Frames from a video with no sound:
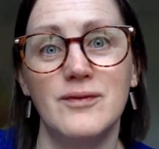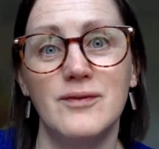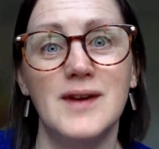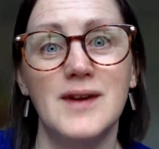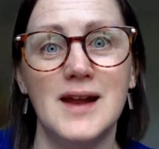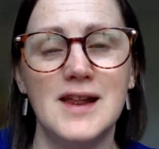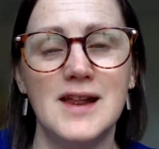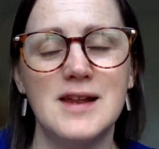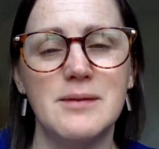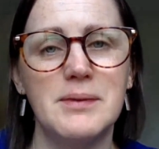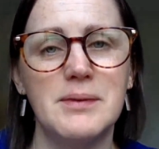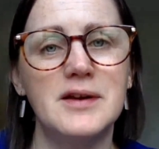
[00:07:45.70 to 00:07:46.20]

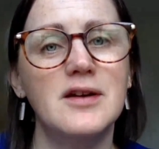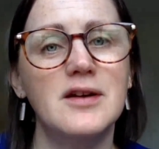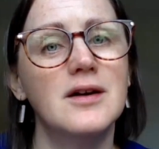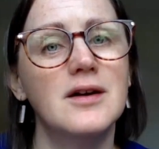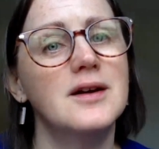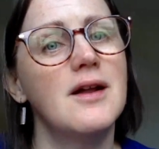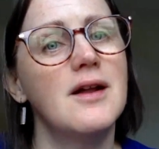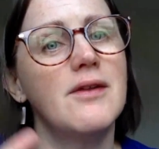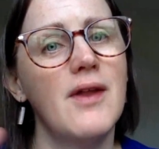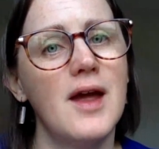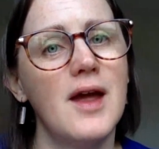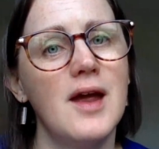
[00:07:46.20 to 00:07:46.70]
needs to be
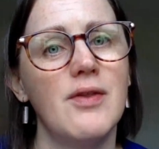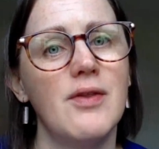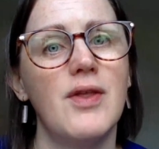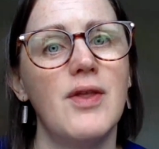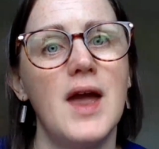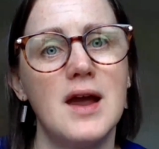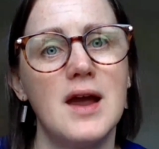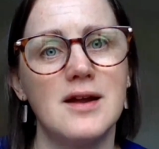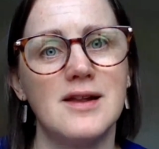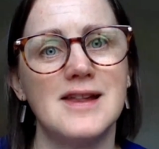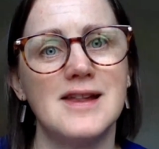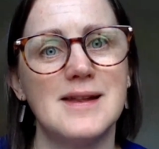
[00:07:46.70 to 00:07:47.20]
done, and
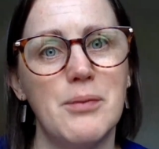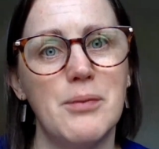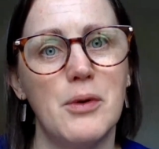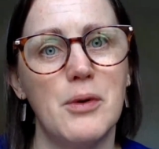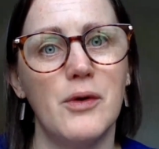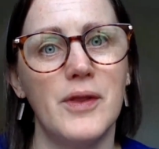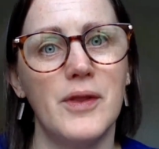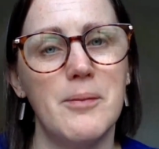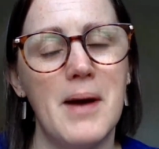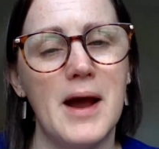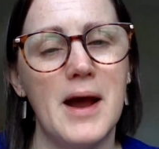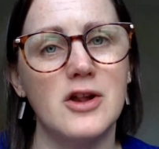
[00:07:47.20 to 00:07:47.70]
they can
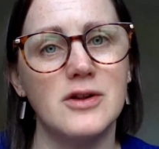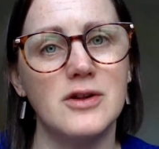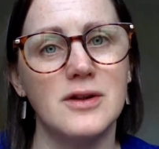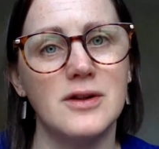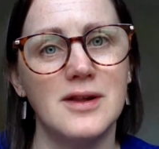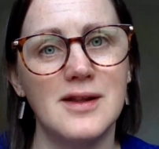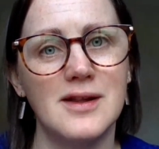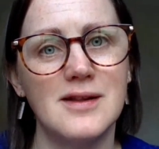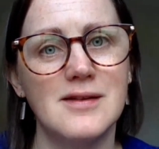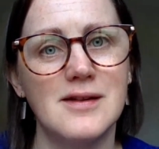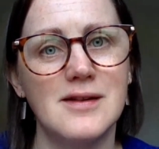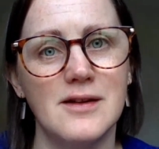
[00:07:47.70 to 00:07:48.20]
support the
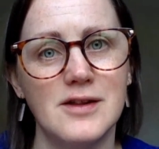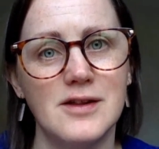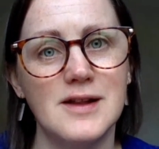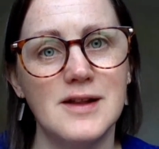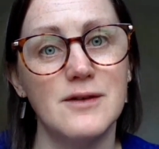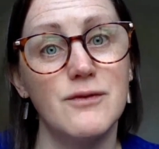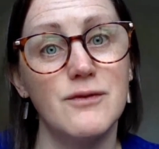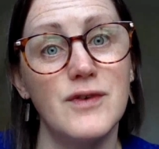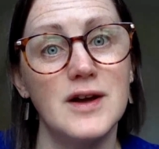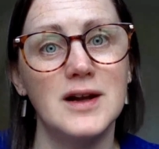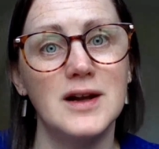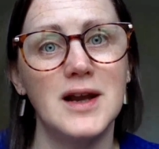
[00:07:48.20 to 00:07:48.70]
patients to
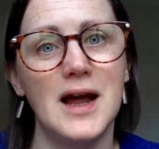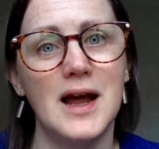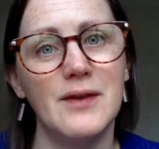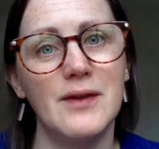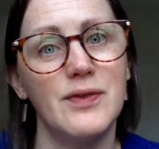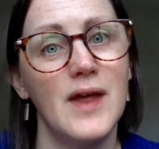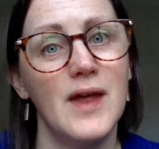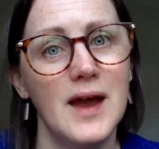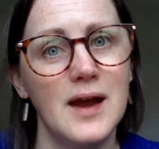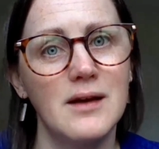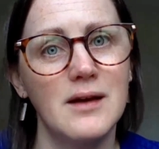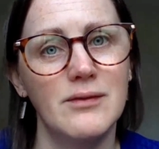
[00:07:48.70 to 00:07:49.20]
feel
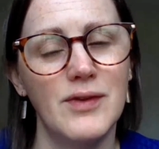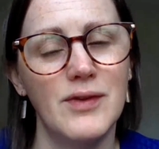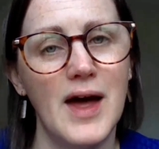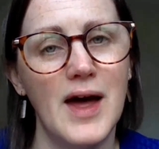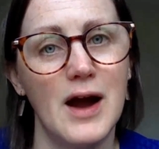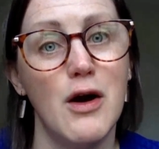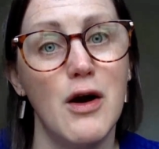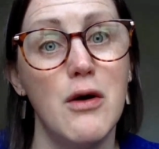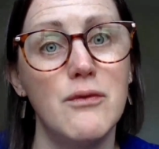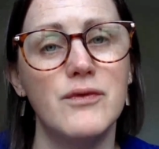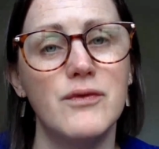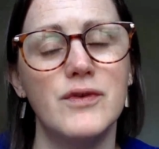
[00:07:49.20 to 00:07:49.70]
like
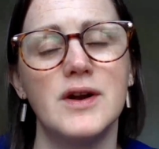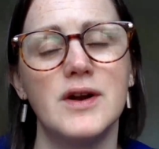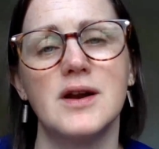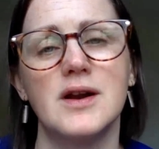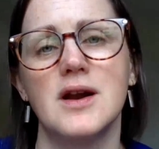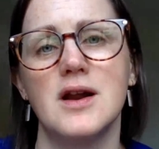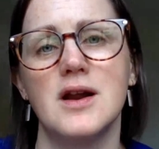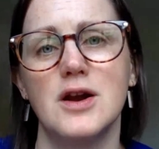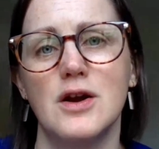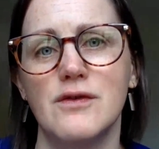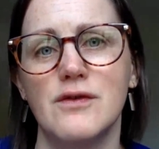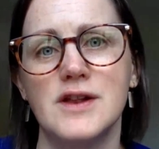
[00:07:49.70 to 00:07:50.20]
they're
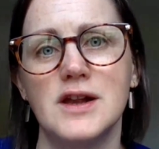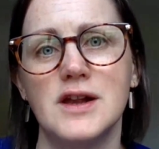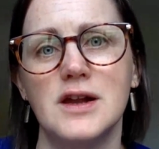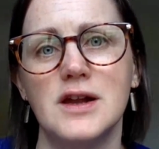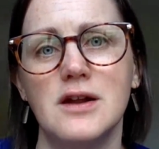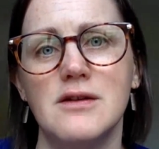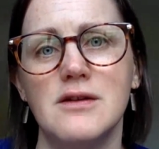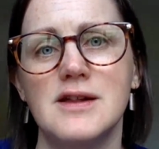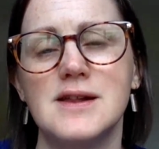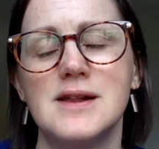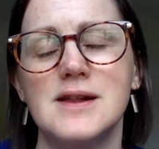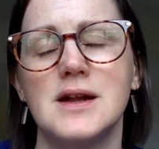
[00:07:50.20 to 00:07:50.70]
confident enough to
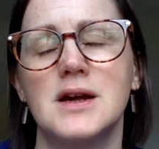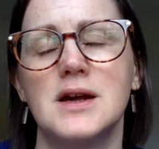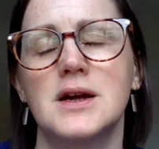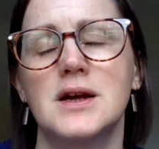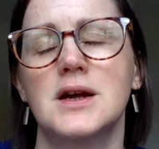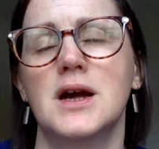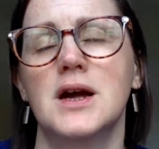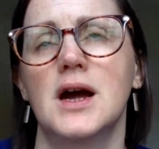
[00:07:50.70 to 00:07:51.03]
use